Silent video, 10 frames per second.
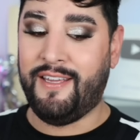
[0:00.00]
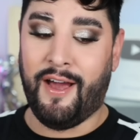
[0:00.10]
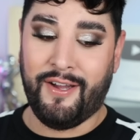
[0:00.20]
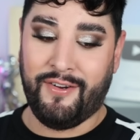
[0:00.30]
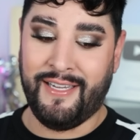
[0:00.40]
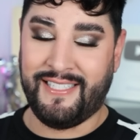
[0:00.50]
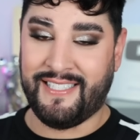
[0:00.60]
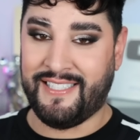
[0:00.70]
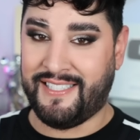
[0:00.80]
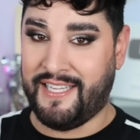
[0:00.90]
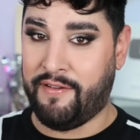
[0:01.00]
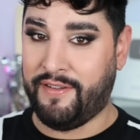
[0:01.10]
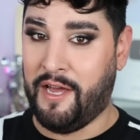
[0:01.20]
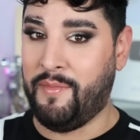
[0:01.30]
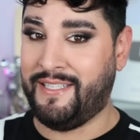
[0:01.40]
cut creases and stuff
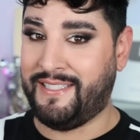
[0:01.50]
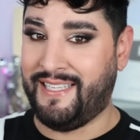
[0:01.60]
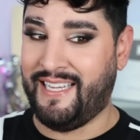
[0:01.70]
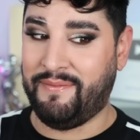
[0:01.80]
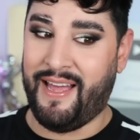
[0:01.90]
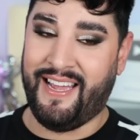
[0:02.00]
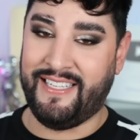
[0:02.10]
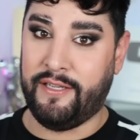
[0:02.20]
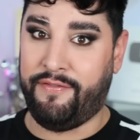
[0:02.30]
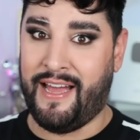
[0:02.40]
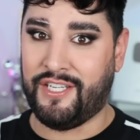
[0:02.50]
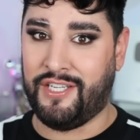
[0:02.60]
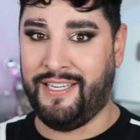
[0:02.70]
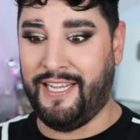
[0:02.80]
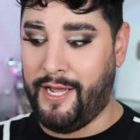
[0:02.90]
come in, back into
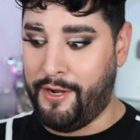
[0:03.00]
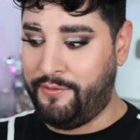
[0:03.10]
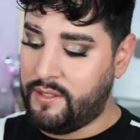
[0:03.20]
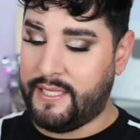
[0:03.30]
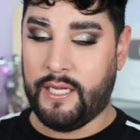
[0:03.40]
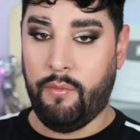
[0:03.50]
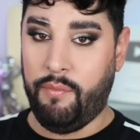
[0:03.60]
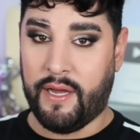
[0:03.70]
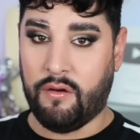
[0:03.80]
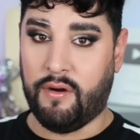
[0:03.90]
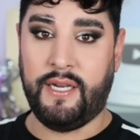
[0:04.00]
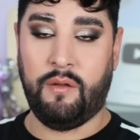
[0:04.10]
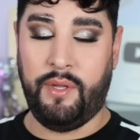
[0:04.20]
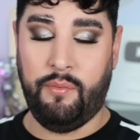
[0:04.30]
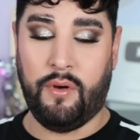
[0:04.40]
fashion, you know? Because they're coming back already
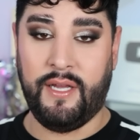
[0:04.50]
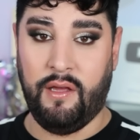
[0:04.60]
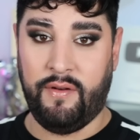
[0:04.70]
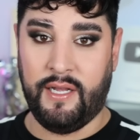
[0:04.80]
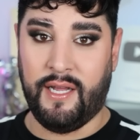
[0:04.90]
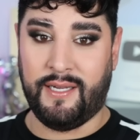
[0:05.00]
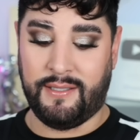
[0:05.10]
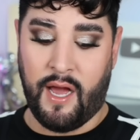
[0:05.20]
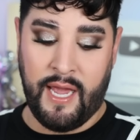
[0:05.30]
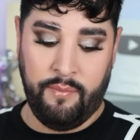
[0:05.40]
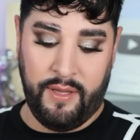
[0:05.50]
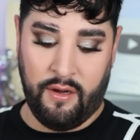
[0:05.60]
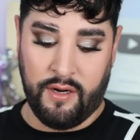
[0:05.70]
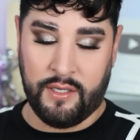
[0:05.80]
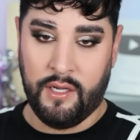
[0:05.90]
and people are giving it like a time
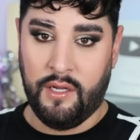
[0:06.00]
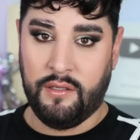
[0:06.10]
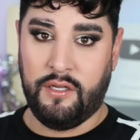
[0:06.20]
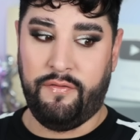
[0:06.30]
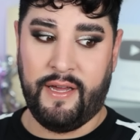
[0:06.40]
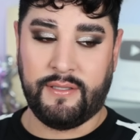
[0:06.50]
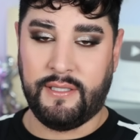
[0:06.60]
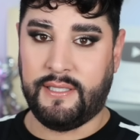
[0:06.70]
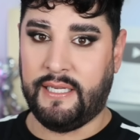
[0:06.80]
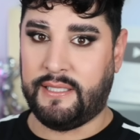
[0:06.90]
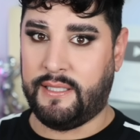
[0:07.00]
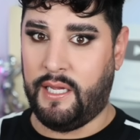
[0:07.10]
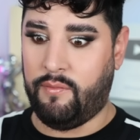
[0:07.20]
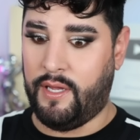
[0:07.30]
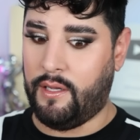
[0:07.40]
period.
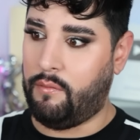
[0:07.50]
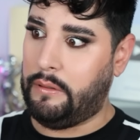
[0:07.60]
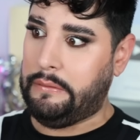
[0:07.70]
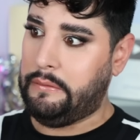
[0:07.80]
2016 makeup.